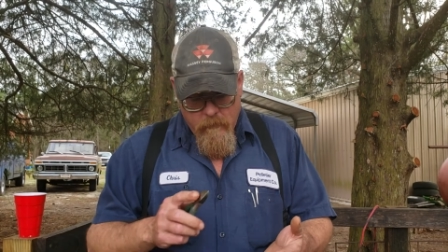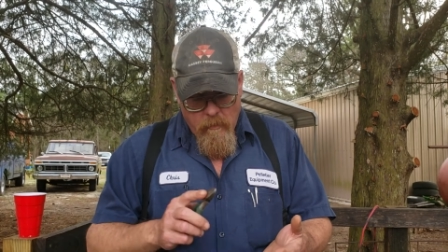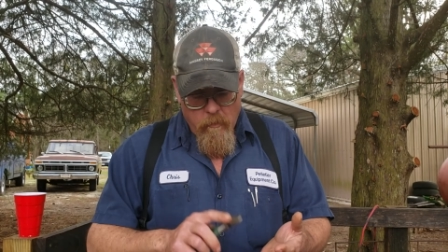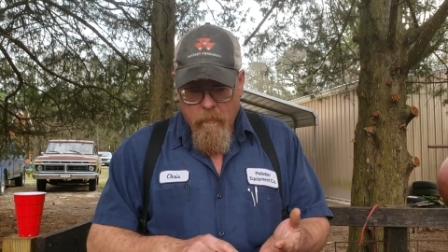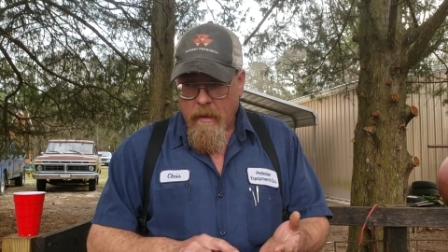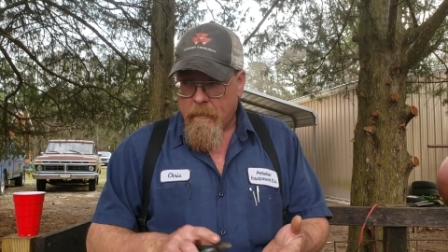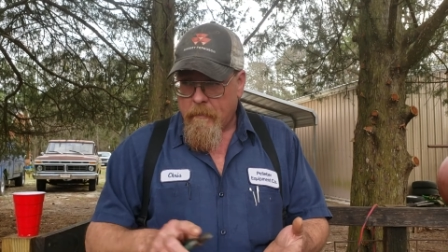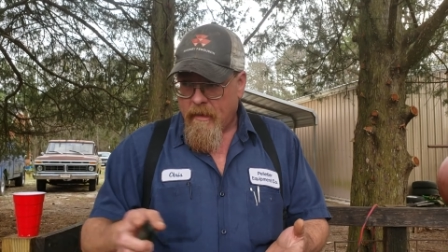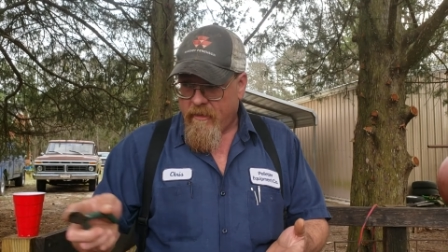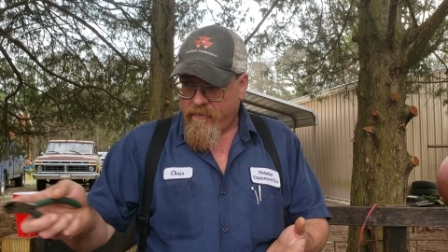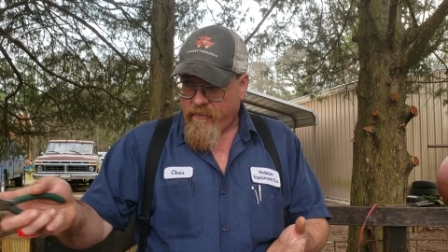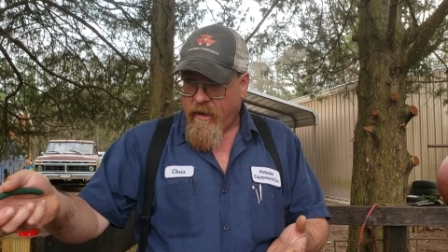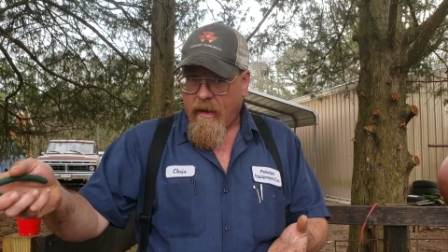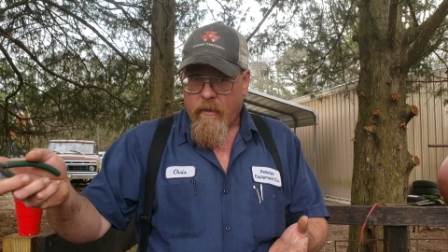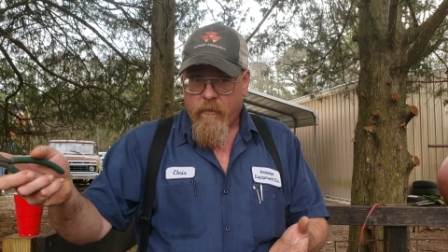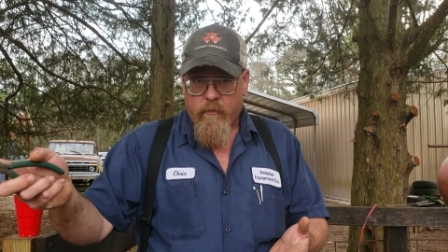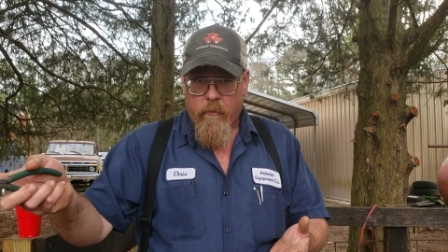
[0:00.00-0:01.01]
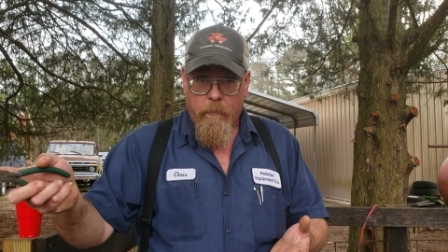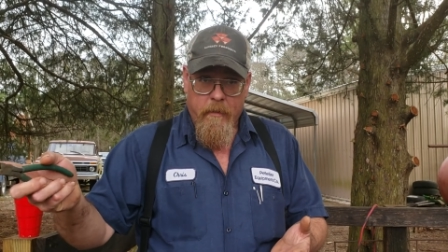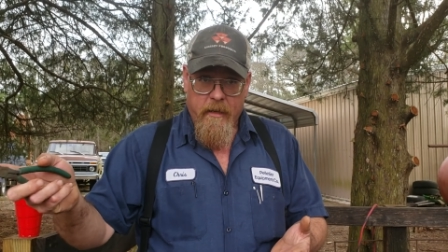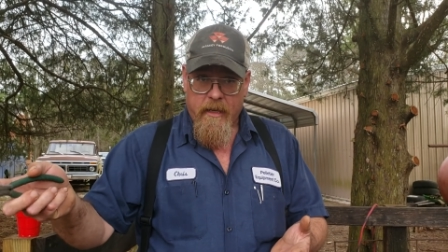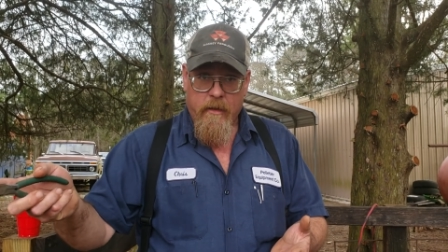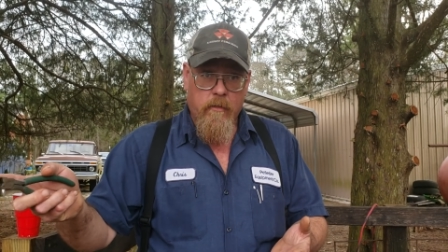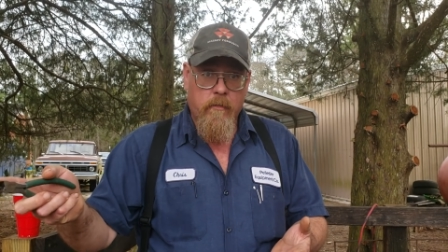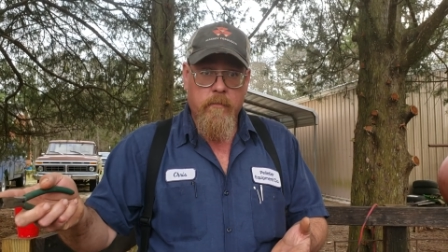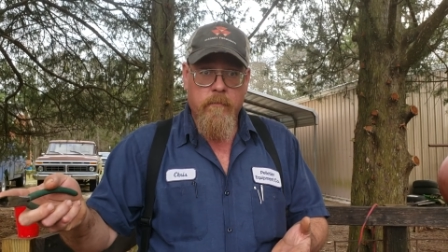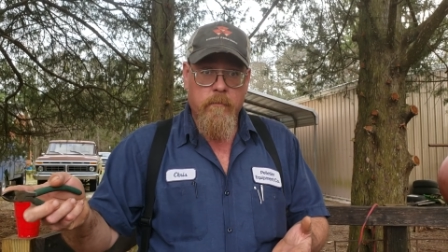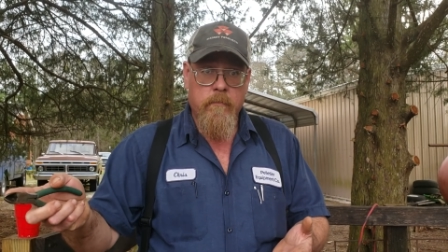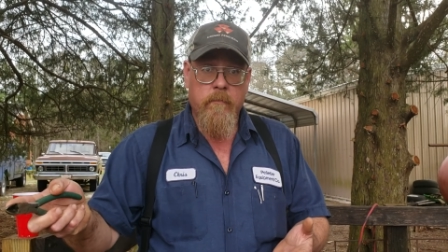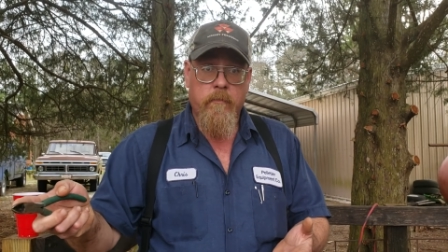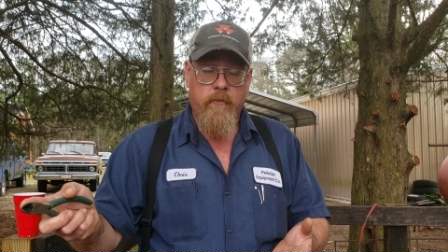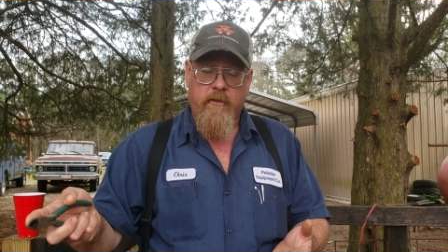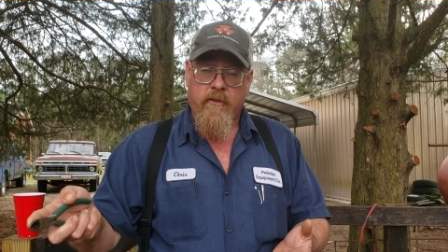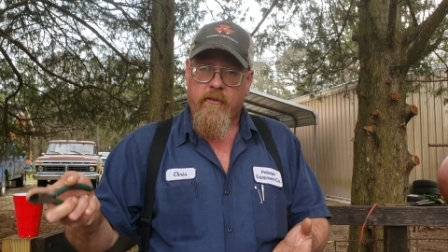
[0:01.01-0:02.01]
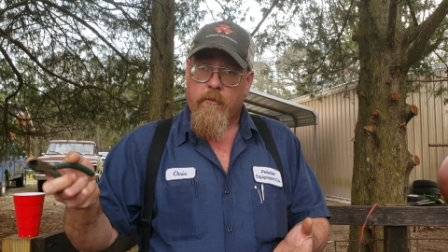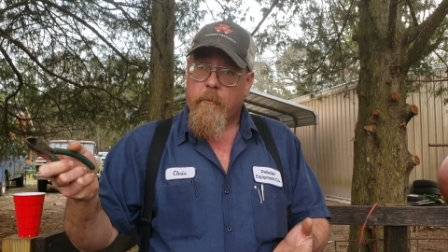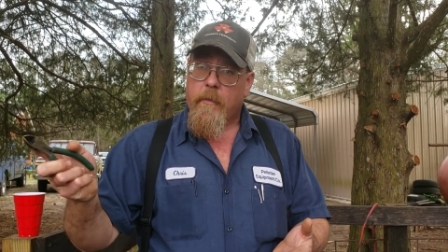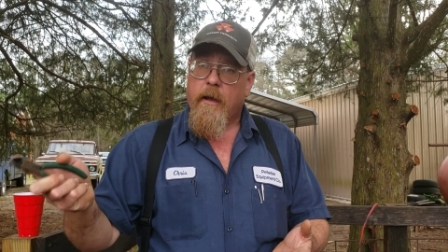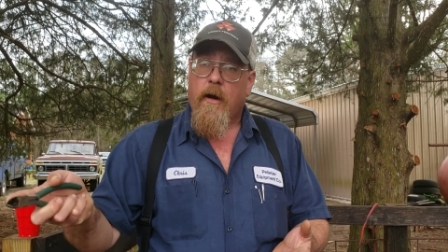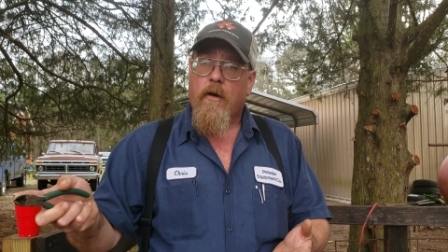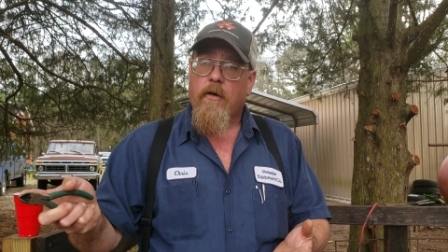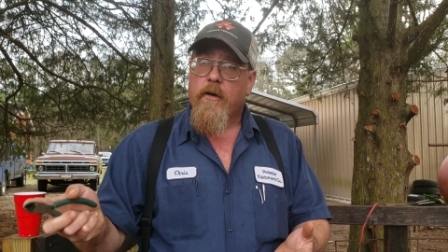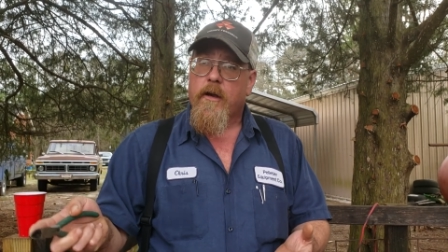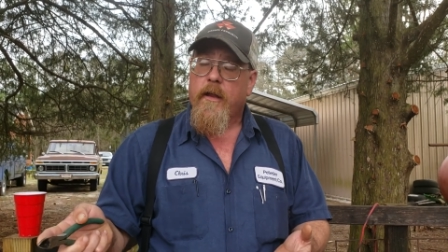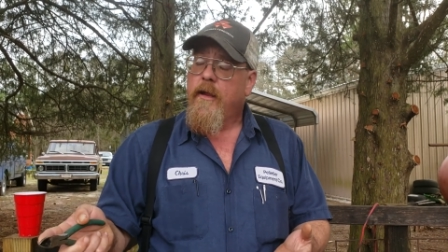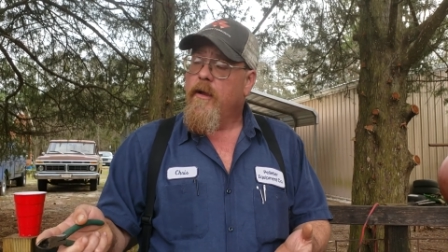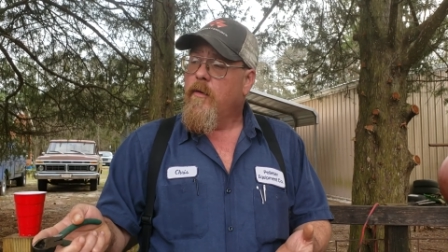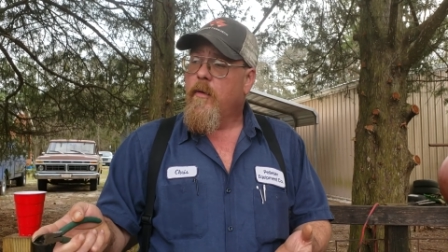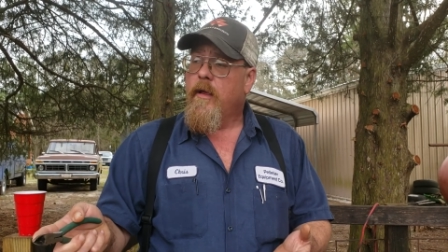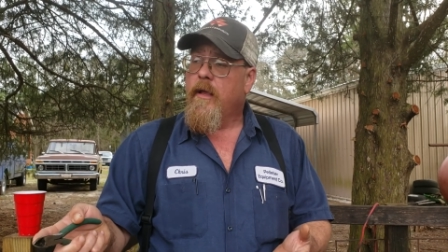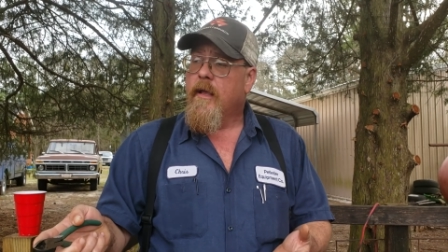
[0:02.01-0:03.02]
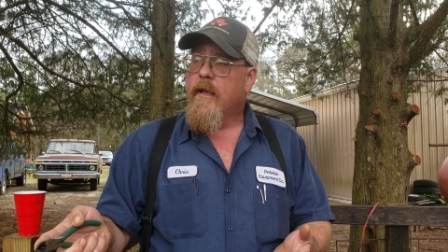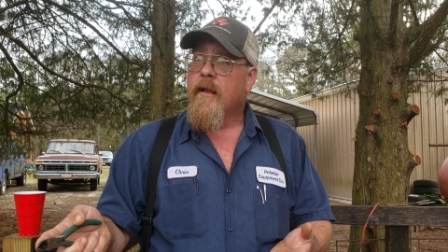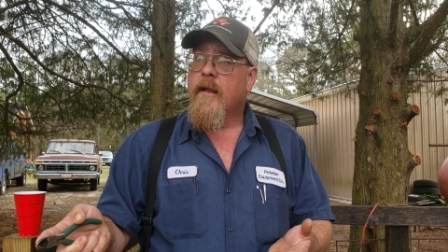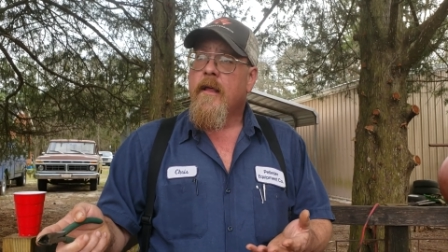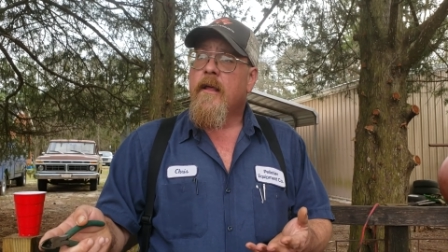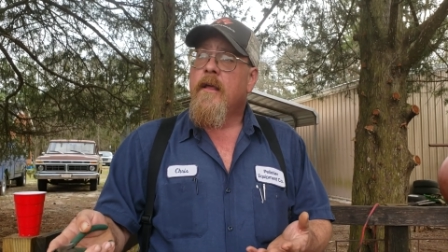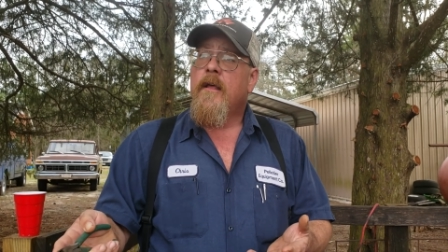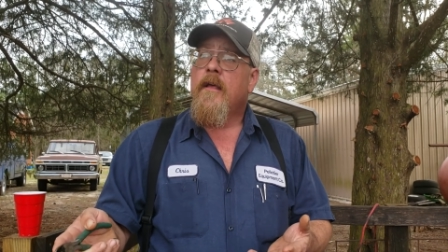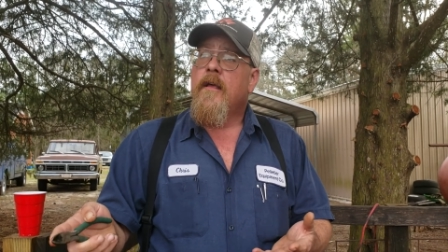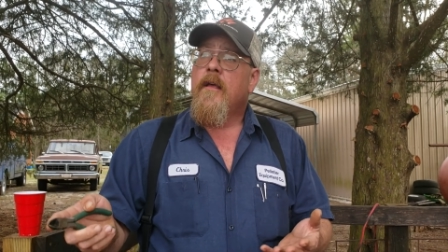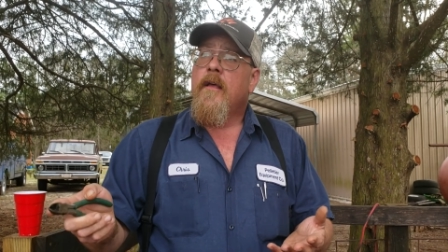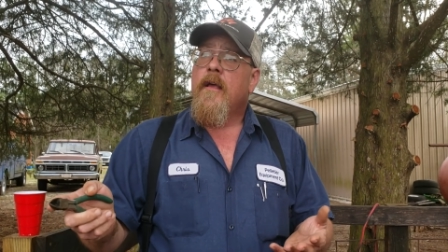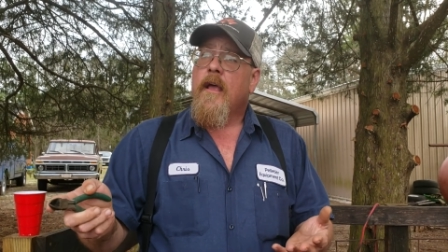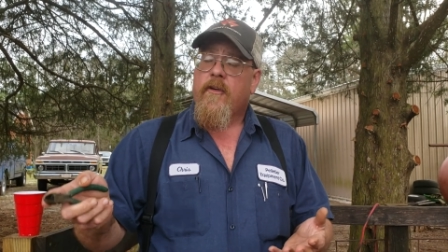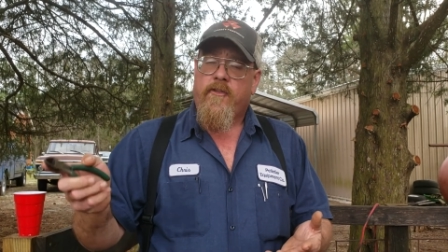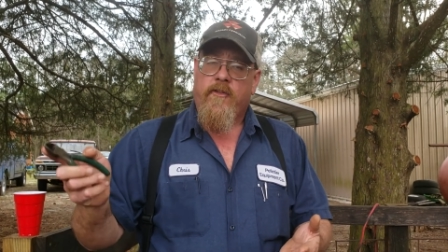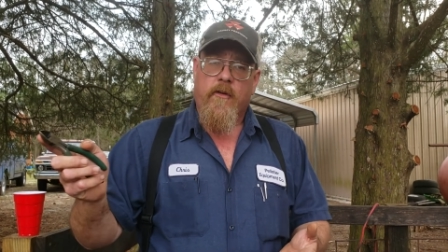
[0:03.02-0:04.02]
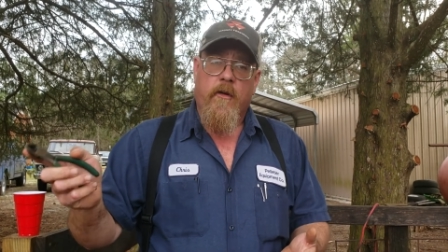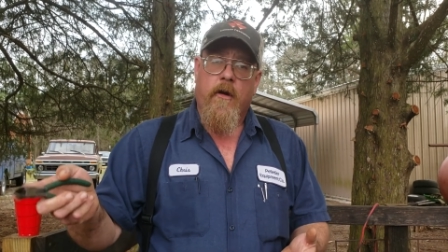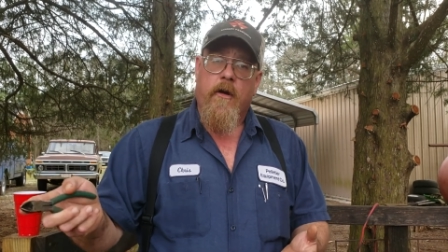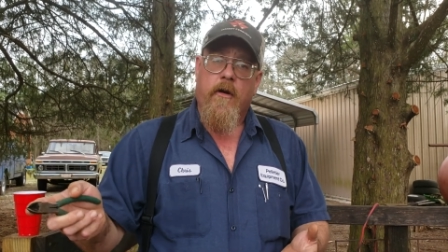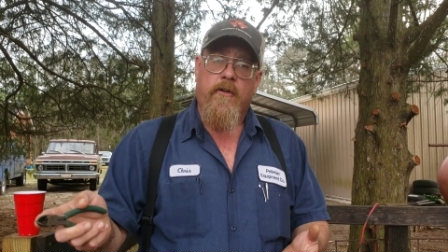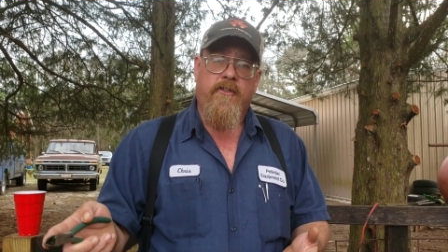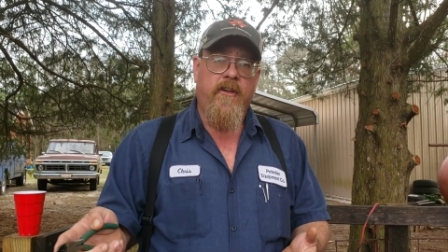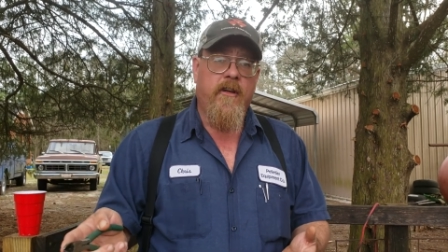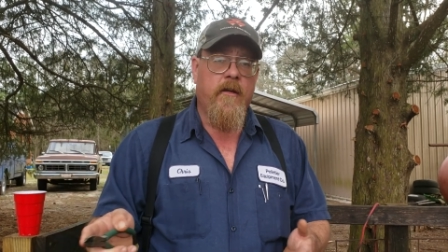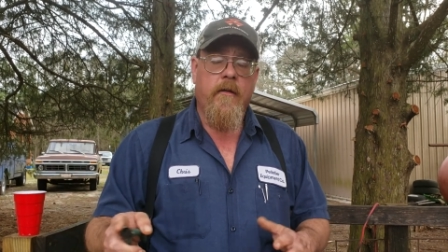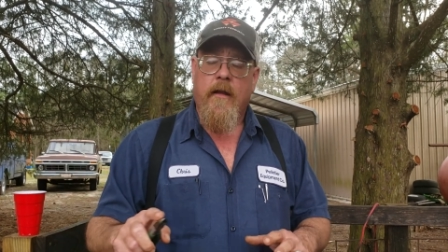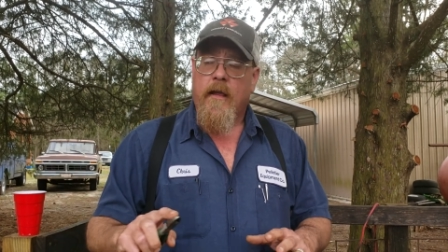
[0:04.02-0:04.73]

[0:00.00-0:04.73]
remember that sale's going to be you. She's going to be hard to deal with, and she'll hurt you.